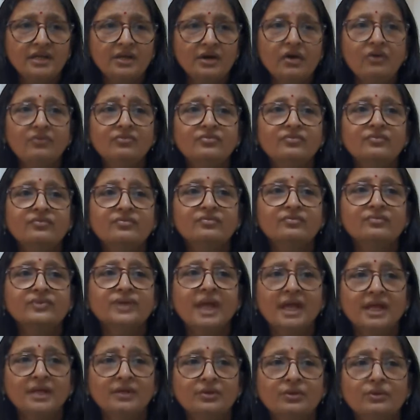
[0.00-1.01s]
of
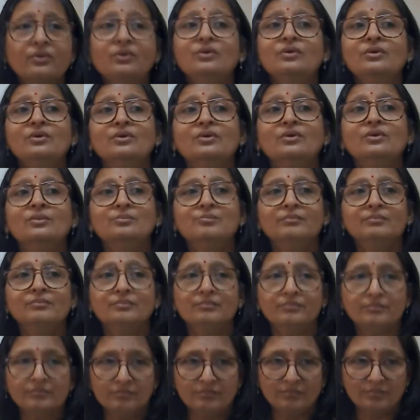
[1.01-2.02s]
nano
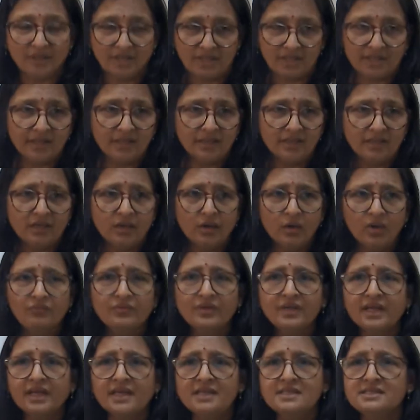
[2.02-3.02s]
material, or
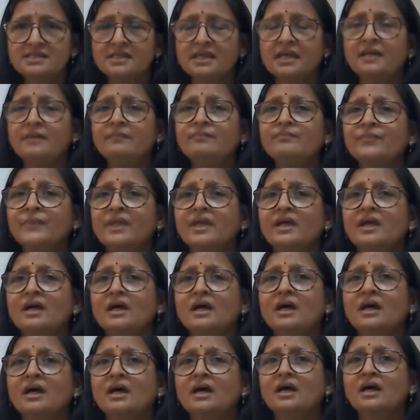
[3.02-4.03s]
we can say
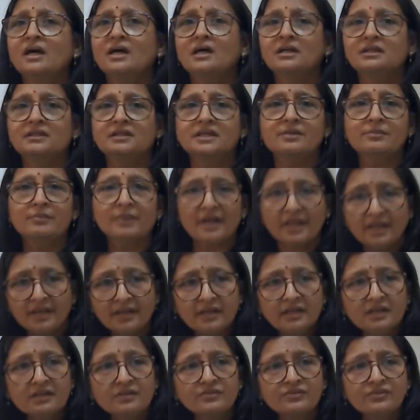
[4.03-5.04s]
the
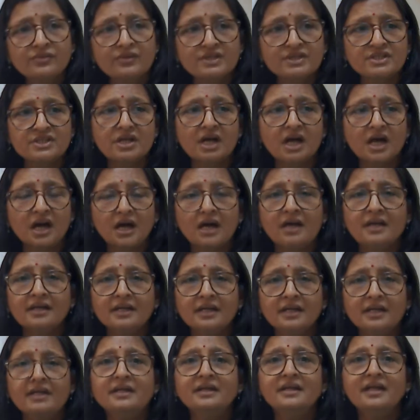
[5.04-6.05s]
materials which are
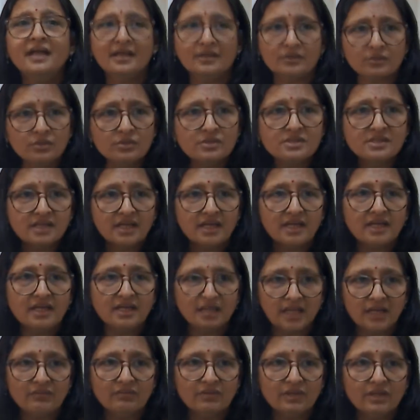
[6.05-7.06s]
in nanoscale
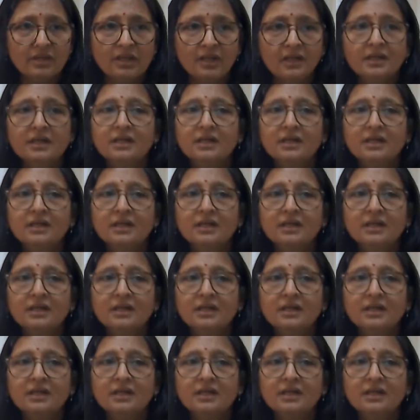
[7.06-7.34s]
level.